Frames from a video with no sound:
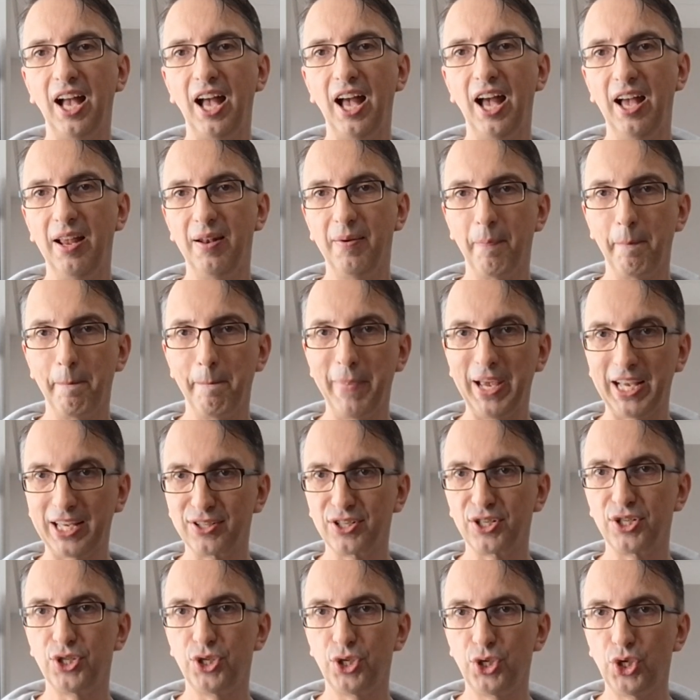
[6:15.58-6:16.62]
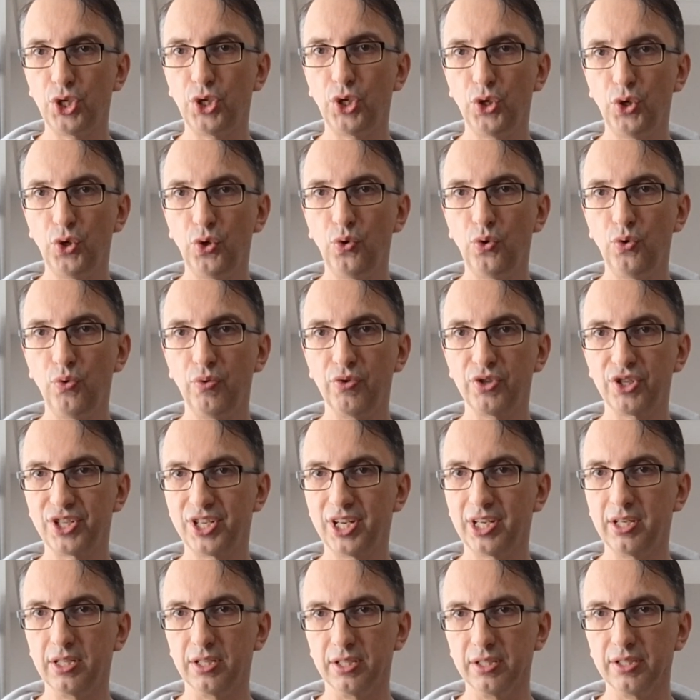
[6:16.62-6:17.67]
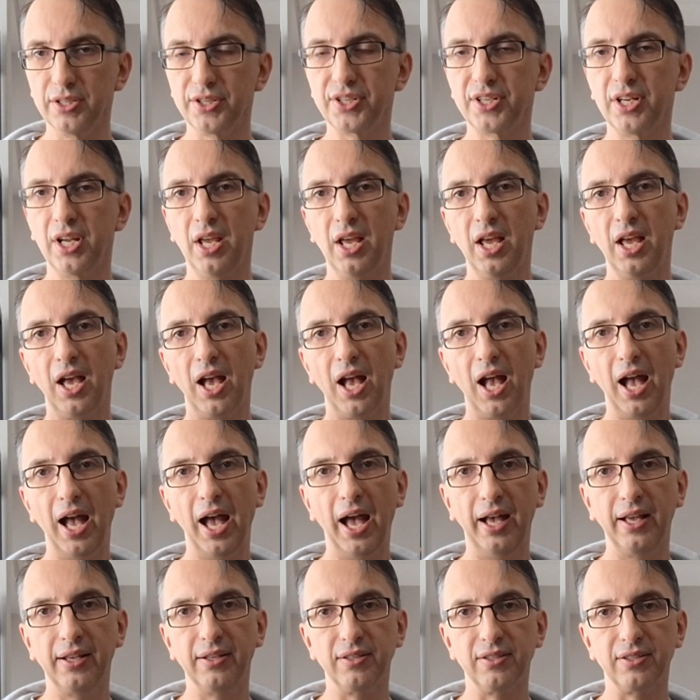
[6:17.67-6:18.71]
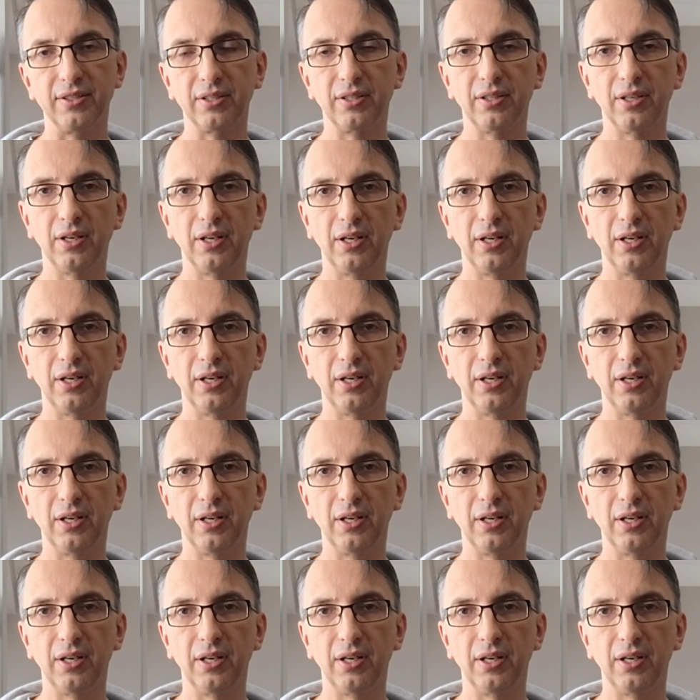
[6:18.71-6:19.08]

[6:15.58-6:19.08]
and mix two signals and